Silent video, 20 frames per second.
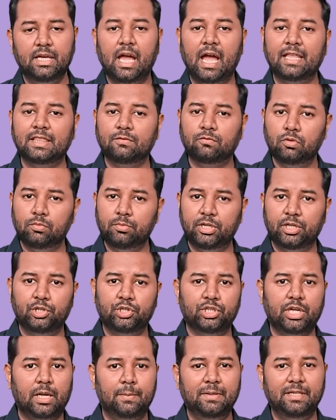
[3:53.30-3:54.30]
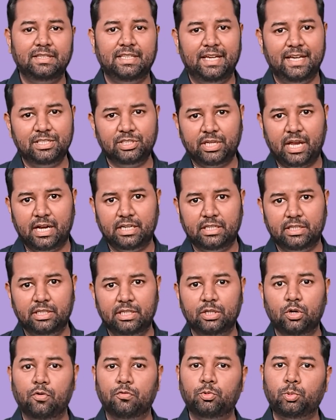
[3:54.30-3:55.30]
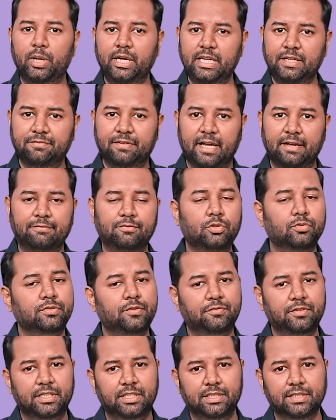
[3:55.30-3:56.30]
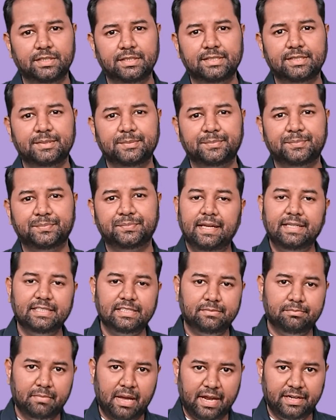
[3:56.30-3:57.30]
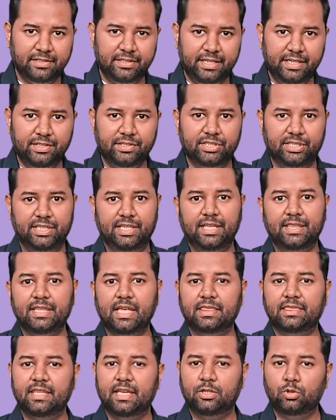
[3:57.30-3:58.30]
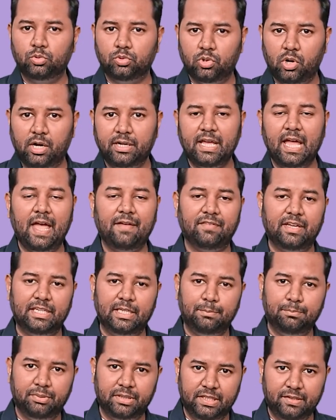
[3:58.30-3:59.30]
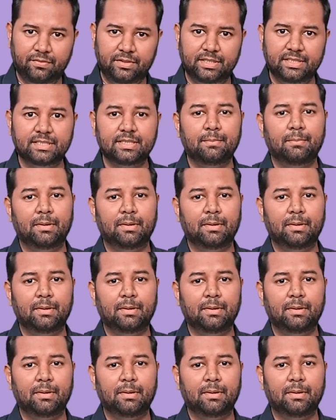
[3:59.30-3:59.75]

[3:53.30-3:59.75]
and the woman shall be in the age category of 25 to 50 years. It is mandatory that they do not have any previous